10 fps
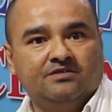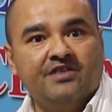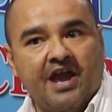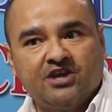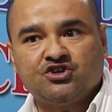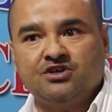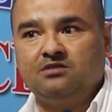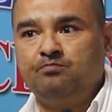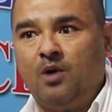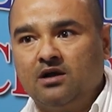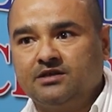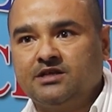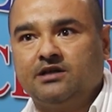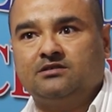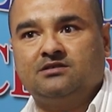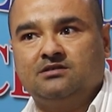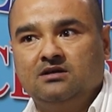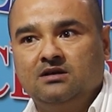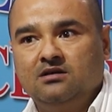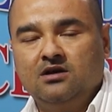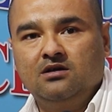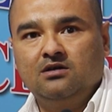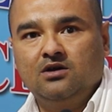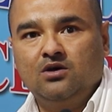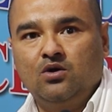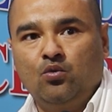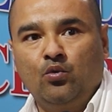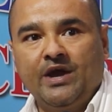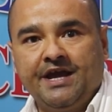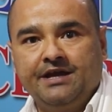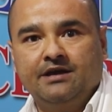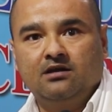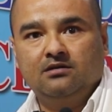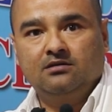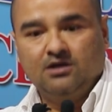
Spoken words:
nation politics, we